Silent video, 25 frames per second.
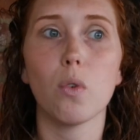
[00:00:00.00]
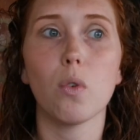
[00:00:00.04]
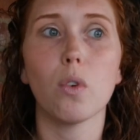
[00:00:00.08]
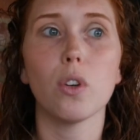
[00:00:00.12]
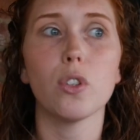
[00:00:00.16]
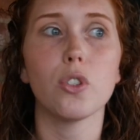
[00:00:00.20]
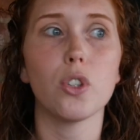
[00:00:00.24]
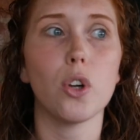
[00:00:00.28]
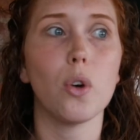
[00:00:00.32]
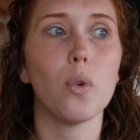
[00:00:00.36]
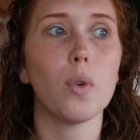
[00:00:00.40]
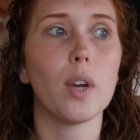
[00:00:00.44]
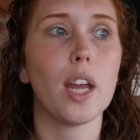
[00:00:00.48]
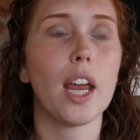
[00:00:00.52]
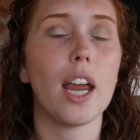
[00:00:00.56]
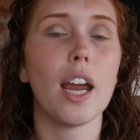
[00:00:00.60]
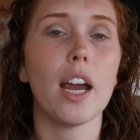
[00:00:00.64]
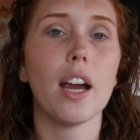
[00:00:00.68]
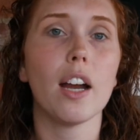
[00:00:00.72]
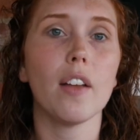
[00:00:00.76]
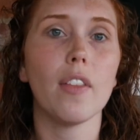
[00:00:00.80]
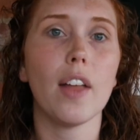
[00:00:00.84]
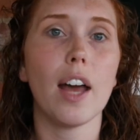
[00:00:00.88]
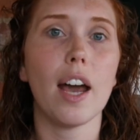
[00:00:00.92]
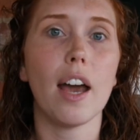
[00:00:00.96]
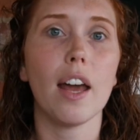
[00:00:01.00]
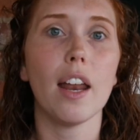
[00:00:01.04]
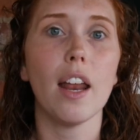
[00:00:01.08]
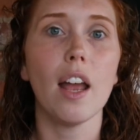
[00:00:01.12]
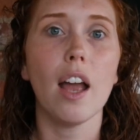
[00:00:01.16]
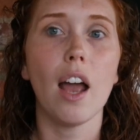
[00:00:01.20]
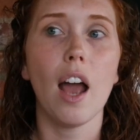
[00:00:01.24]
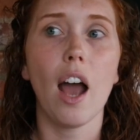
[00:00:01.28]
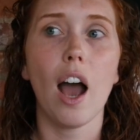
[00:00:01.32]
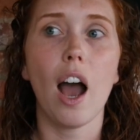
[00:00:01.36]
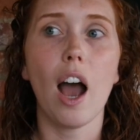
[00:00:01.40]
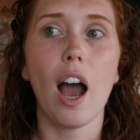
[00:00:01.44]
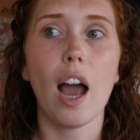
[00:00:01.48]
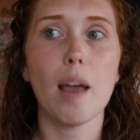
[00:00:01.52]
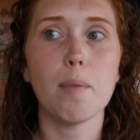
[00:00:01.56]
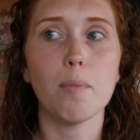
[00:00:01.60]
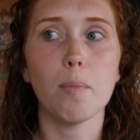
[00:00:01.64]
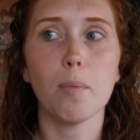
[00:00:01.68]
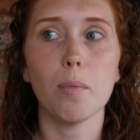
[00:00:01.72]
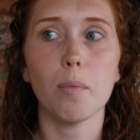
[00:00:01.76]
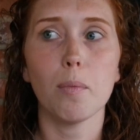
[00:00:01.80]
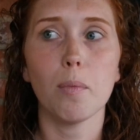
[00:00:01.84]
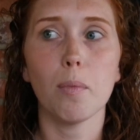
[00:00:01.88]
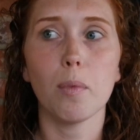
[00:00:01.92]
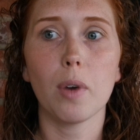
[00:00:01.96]
or don't care that
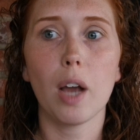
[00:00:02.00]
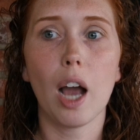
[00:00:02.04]
I'm